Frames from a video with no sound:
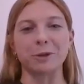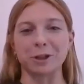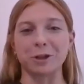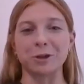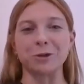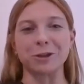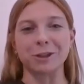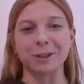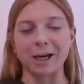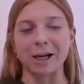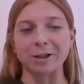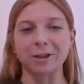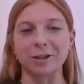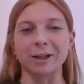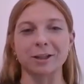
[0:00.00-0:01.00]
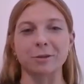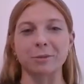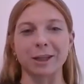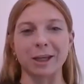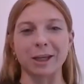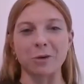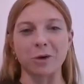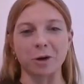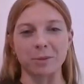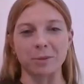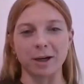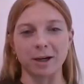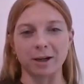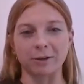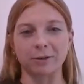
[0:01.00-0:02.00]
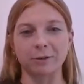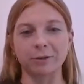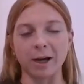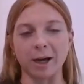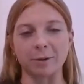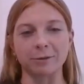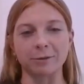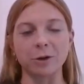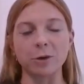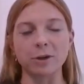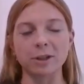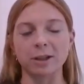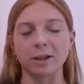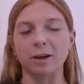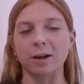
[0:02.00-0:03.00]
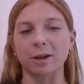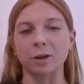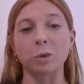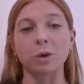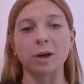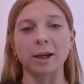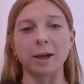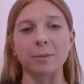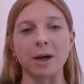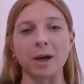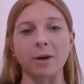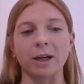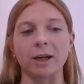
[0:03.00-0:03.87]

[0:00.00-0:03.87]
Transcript: It's a huge stage. It's not something that you want to be kind of focusing on or worrying about.